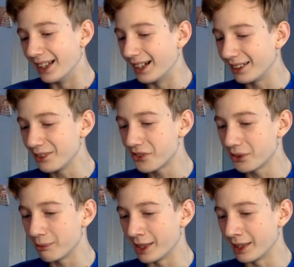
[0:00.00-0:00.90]
You
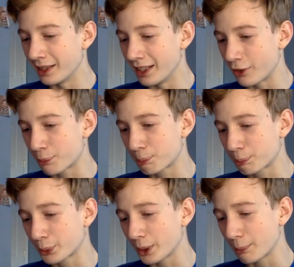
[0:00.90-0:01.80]
zoom in, it's
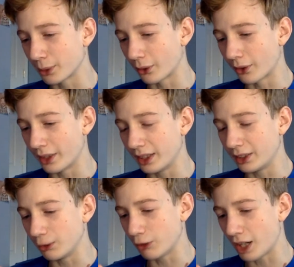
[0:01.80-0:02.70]
pretty blurry.
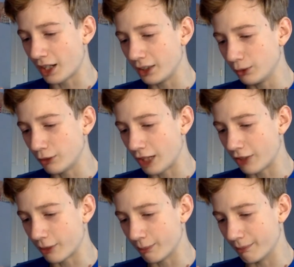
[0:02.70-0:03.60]
You got
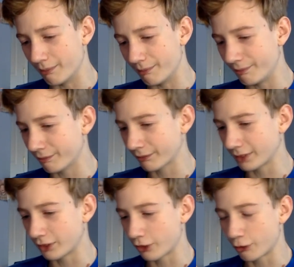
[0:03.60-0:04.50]
some
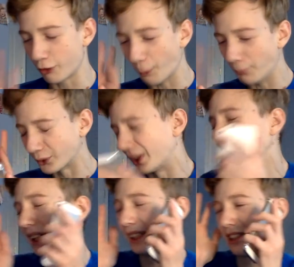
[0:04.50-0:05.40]
just film
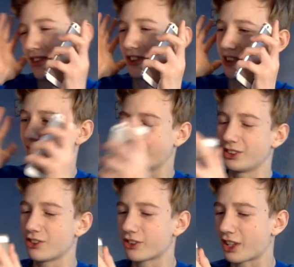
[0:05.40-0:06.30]
grain. It's not,
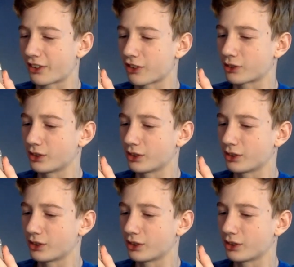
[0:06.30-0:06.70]
you just got this